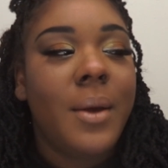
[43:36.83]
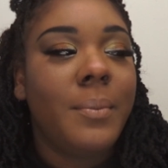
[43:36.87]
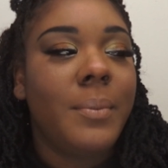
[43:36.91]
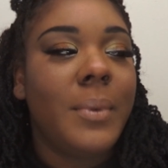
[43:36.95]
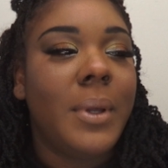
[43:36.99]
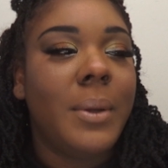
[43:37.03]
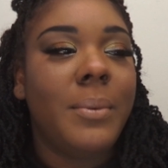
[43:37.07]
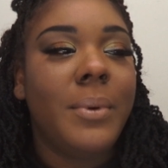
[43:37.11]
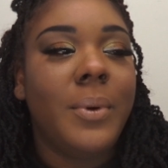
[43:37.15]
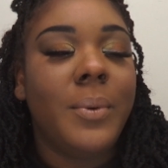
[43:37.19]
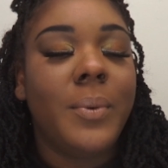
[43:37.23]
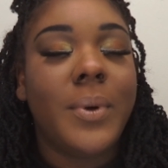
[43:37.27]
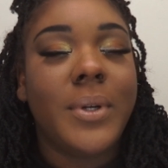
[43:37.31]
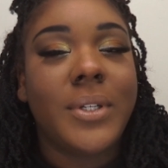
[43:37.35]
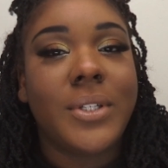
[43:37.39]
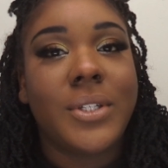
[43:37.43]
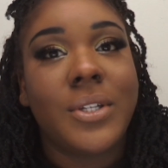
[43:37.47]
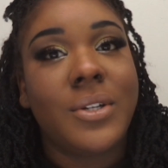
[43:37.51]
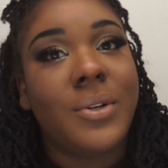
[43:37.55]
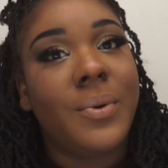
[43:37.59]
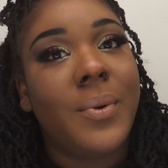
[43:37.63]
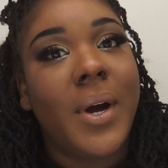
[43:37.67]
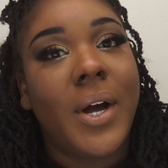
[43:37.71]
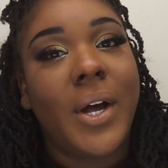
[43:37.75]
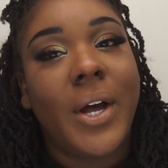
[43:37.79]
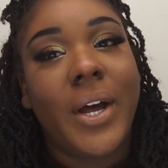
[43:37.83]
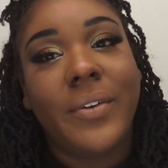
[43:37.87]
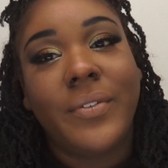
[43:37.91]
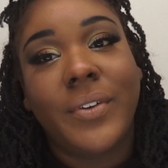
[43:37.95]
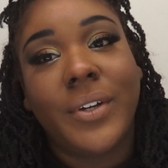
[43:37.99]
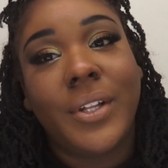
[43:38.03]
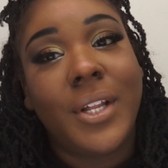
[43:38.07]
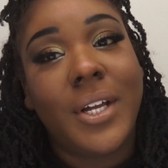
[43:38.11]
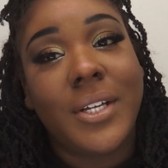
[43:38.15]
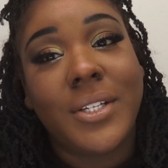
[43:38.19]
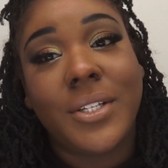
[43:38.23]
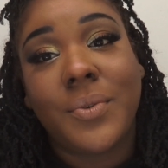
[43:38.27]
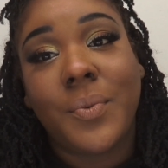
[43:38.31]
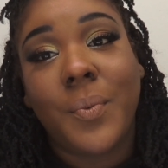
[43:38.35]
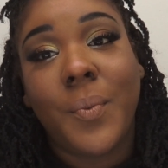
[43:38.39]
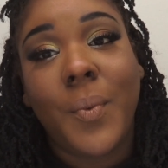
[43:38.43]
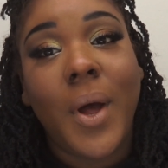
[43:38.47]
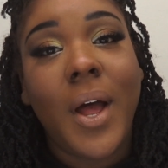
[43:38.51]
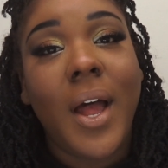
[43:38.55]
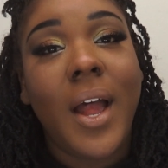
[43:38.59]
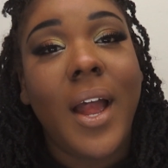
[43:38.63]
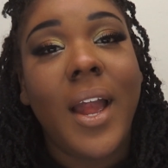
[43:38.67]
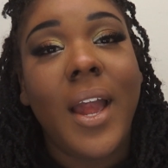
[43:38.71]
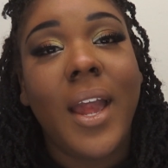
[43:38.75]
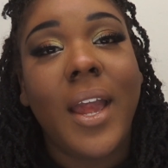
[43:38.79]
maybe once in a while have a glass of
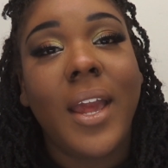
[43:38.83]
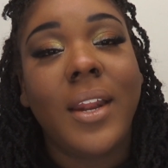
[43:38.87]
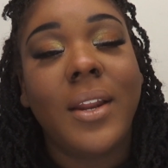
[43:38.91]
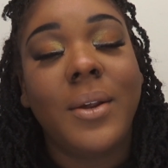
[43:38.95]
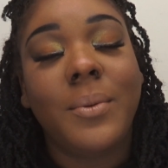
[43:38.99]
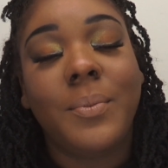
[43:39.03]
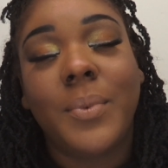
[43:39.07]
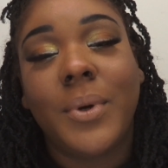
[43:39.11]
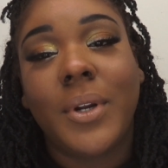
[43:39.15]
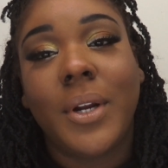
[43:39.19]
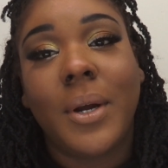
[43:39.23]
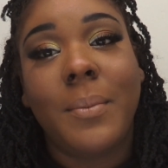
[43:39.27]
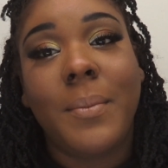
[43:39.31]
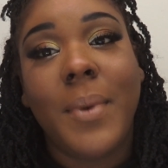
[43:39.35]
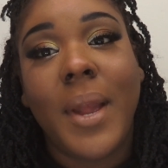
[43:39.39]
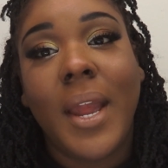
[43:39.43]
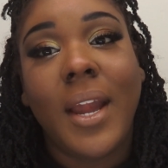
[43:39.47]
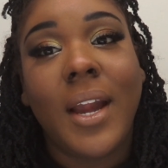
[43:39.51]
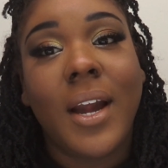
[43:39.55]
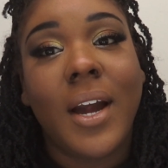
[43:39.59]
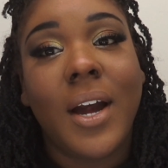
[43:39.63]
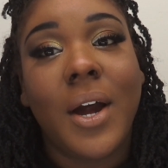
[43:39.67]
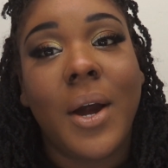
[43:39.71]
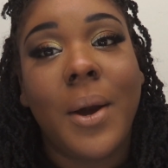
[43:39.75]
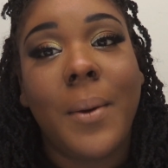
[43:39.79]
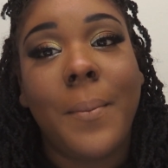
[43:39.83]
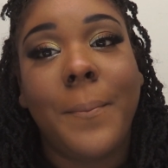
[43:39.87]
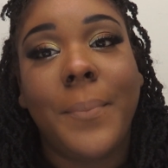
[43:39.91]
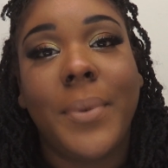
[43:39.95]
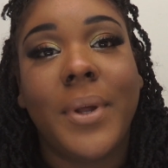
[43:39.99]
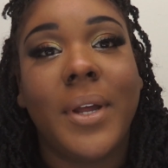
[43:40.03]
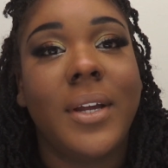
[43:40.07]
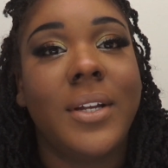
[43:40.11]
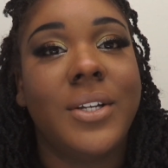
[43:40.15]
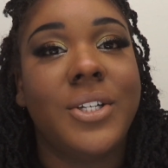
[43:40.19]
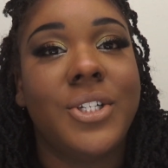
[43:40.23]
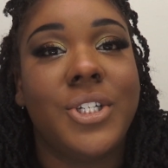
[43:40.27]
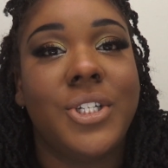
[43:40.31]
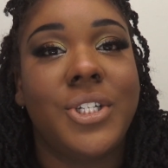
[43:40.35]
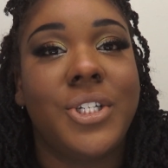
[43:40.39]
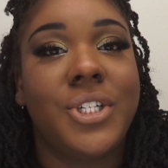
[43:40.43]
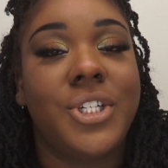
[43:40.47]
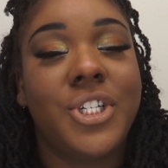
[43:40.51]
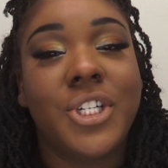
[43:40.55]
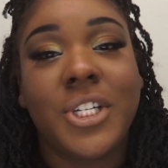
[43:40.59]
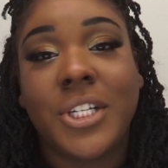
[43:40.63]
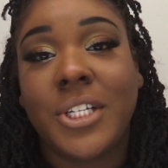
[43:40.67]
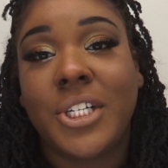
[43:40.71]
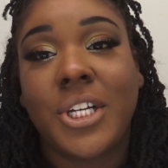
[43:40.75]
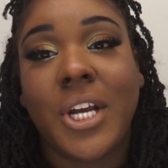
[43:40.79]
wine and put on makeup and just
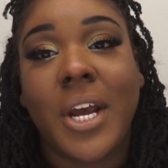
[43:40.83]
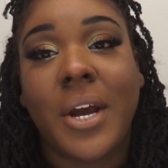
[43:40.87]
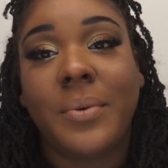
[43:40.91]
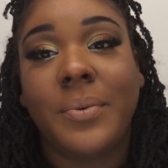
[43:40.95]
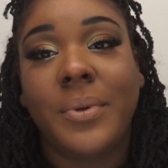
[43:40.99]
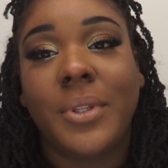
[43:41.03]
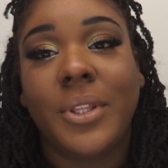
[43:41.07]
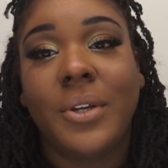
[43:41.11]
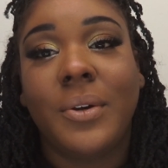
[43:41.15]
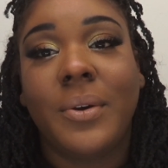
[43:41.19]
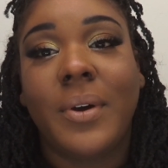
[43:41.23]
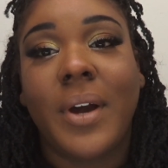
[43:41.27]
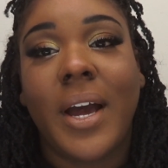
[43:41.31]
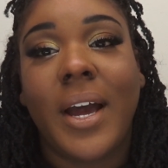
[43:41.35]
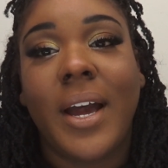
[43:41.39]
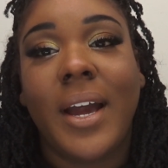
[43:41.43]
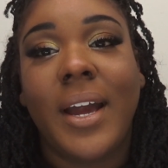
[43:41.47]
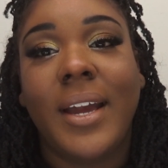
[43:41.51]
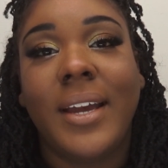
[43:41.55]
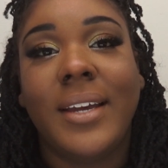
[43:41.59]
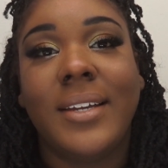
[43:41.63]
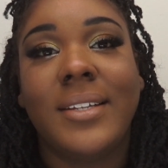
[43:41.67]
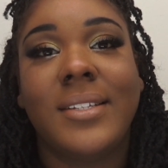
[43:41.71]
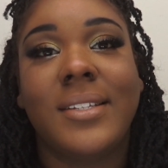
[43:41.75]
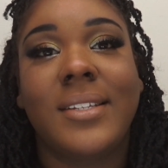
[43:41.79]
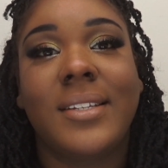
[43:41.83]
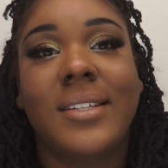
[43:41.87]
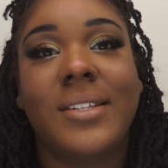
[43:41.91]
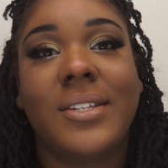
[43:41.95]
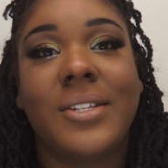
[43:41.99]
chit chat with you guys.